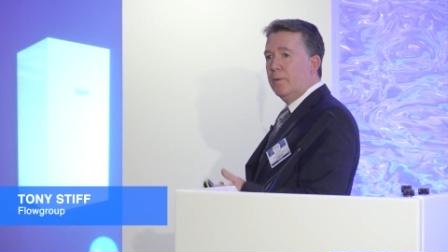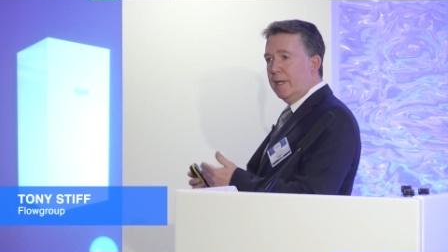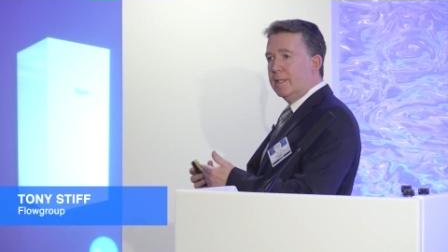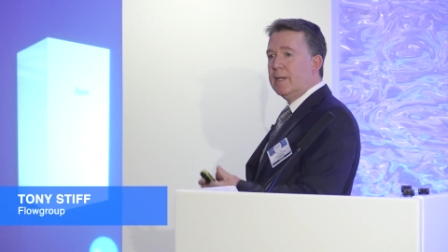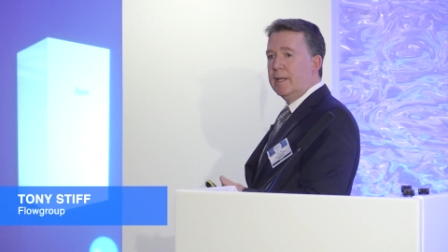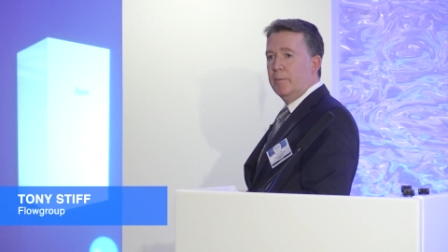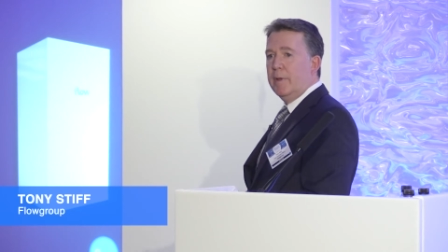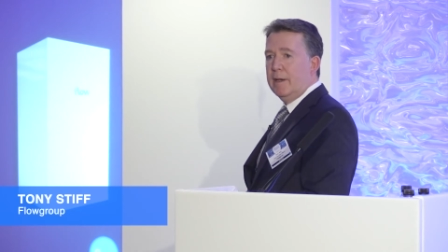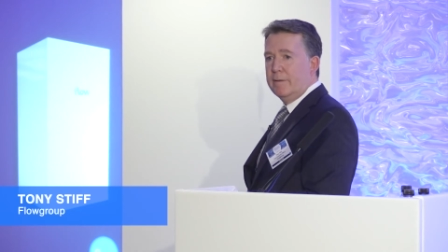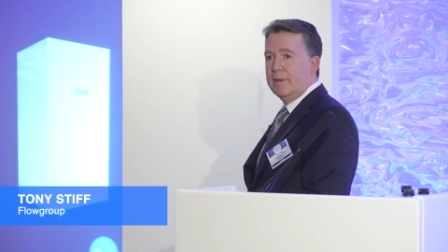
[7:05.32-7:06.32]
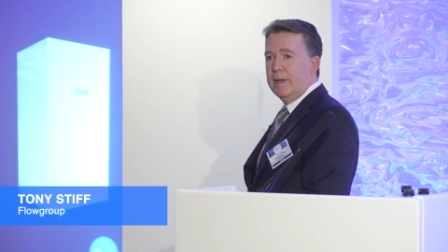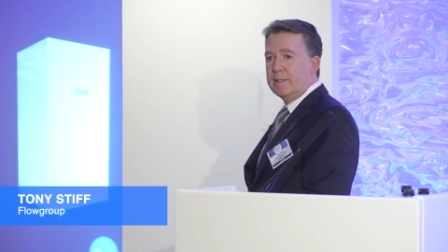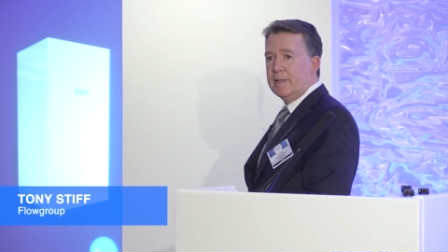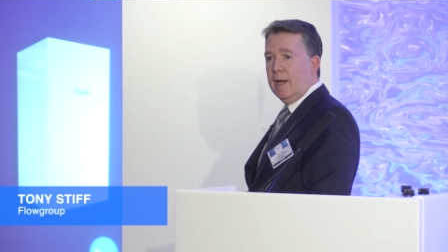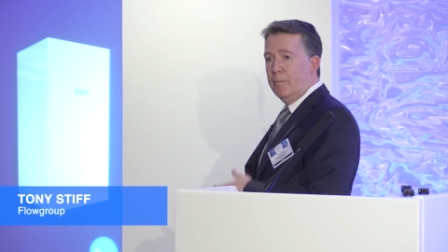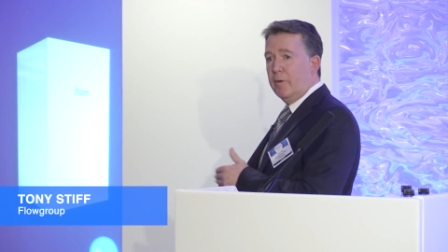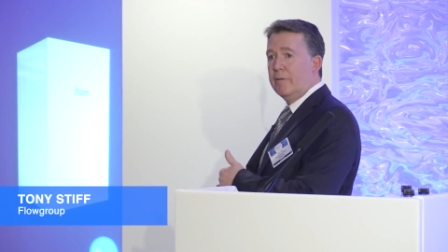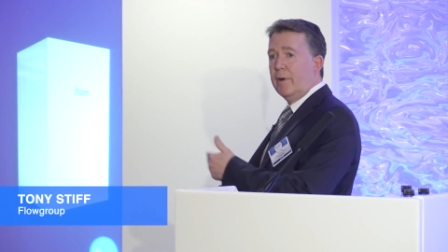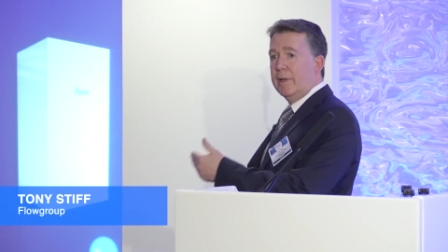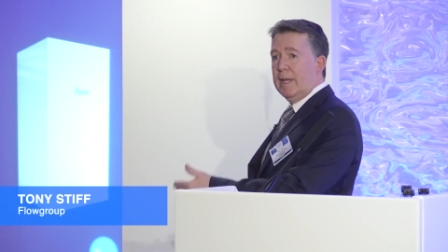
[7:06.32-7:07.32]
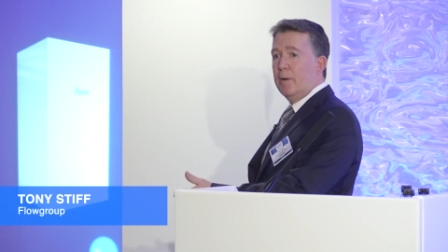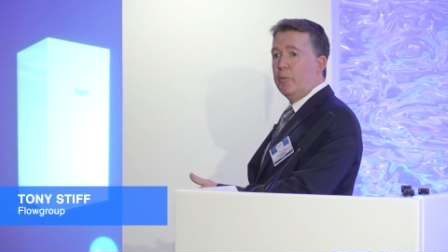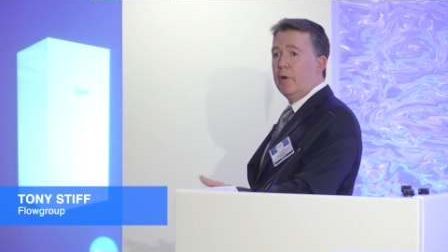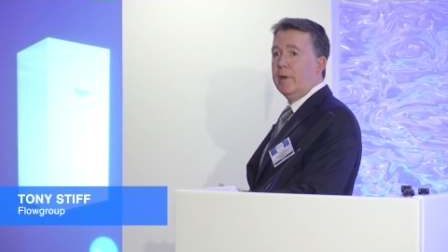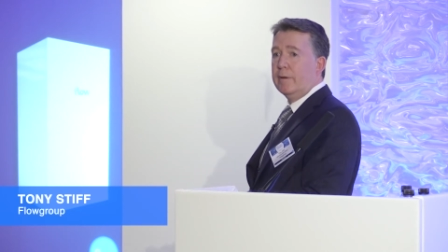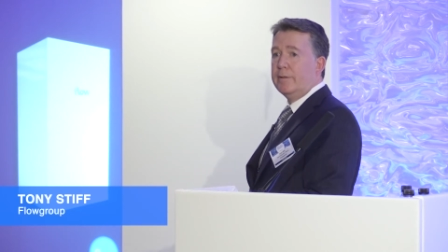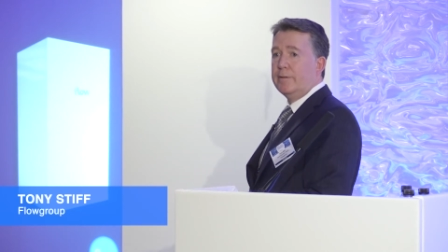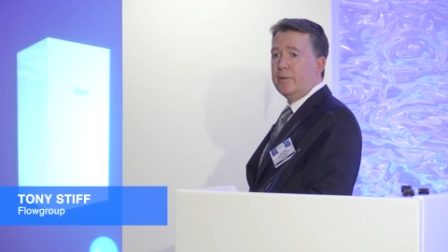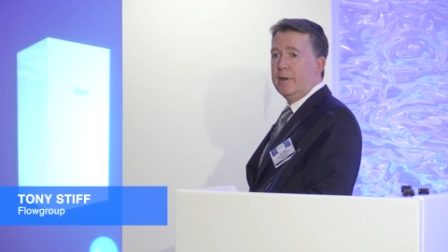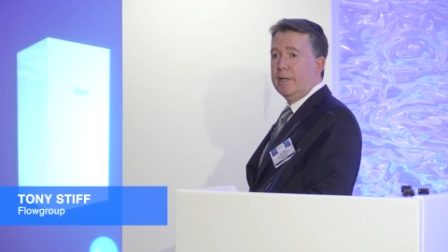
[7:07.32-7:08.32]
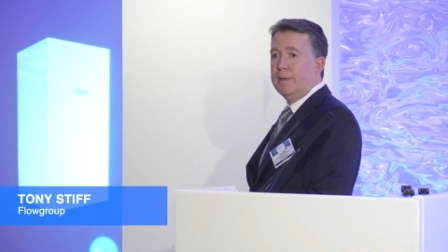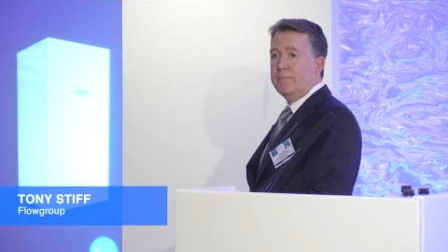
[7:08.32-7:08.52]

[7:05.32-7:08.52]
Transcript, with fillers: we can take the benefit and provide that product for free.